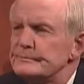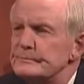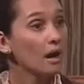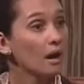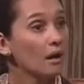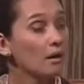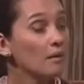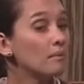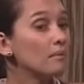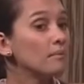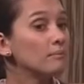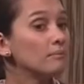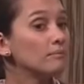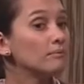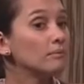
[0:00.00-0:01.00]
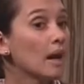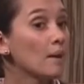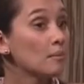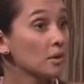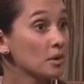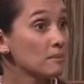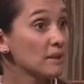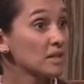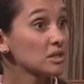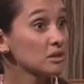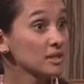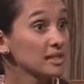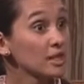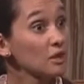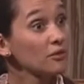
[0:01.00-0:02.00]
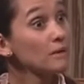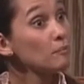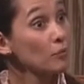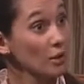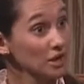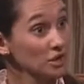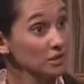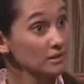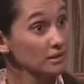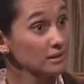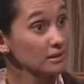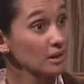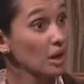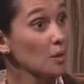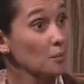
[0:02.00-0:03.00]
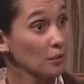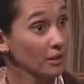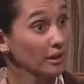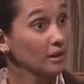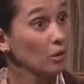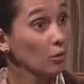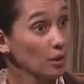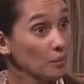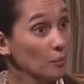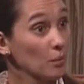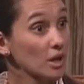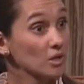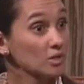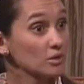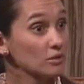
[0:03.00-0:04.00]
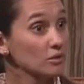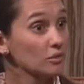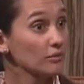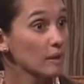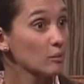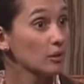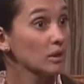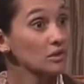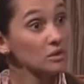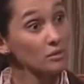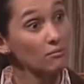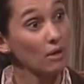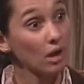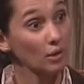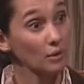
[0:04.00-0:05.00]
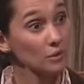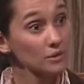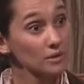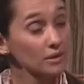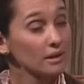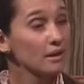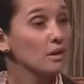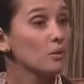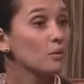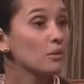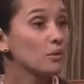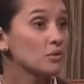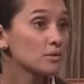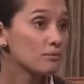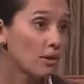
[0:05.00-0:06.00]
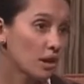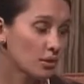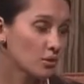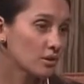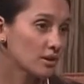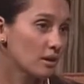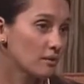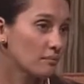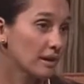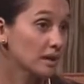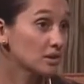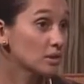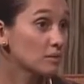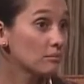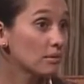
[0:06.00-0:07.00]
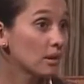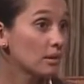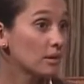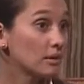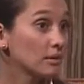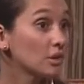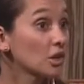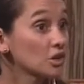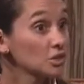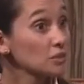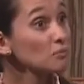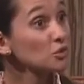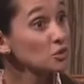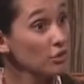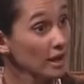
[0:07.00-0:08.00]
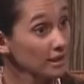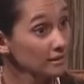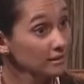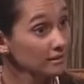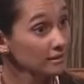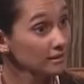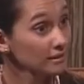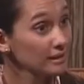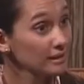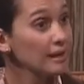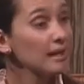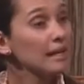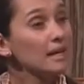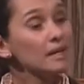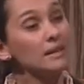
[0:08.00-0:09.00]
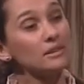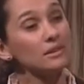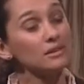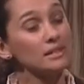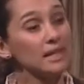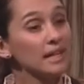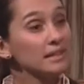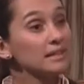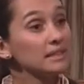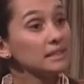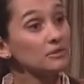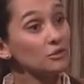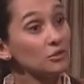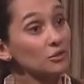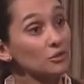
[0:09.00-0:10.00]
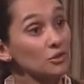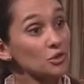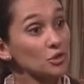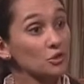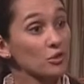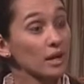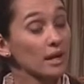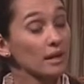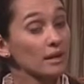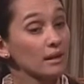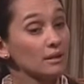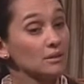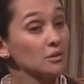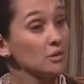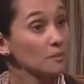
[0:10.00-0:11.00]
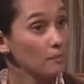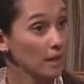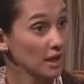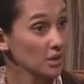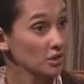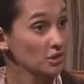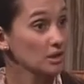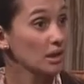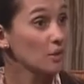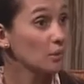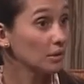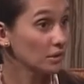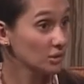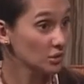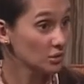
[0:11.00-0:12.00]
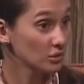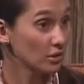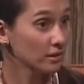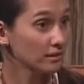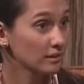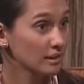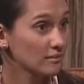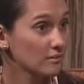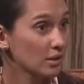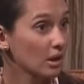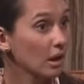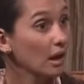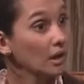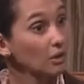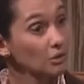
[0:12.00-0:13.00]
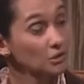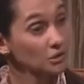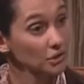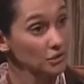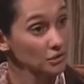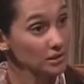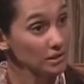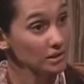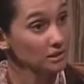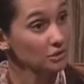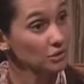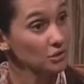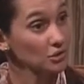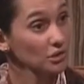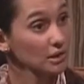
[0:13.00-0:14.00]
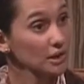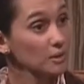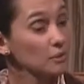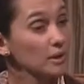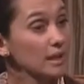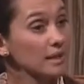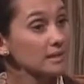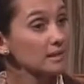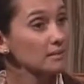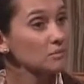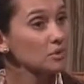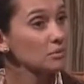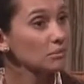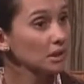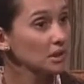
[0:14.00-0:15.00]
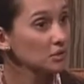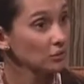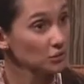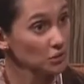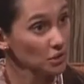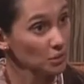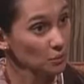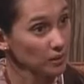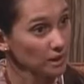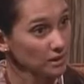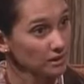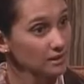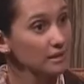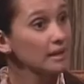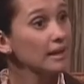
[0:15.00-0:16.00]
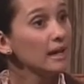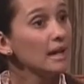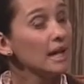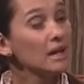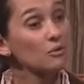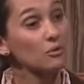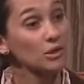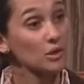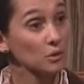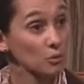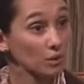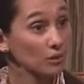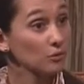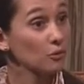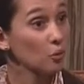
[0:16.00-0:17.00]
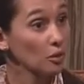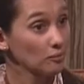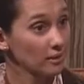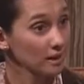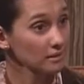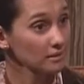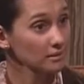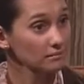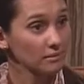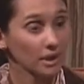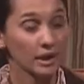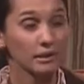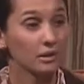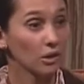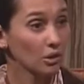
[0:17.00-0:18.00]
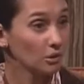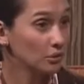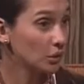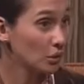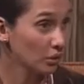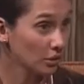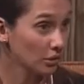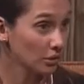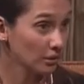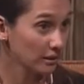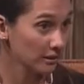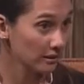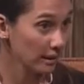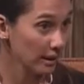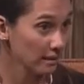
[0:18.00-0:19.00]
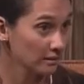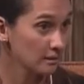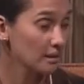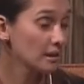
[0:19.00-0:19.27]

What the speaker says: I'm going to make a set of impressions, upper and lower impression, to fabricate some models. With those models, I'll make some custom trays. And the day I deliver to the tray to the patient, I will instruct them how long to use it. Usually we ask them to bleach for 2 weeks, every 3 or 4 months, and no longer than that.